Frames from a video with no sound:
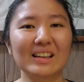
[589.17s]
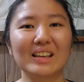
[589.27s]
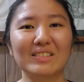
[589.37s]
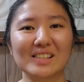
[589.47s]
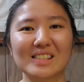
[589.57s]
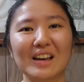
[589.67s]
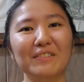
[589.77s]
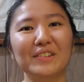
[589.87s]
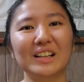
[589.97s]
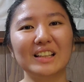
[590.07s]
It was
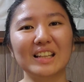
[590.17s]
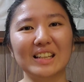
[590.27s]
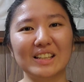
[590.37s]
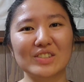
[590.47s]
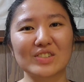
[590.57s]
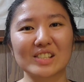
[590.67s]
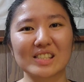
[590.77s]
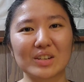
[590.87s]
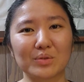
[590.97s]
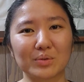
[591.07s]
definitely an
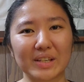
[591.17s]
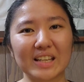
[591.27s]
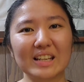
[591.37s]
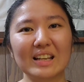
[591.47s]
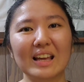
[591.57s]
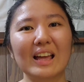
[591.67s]
interesting read,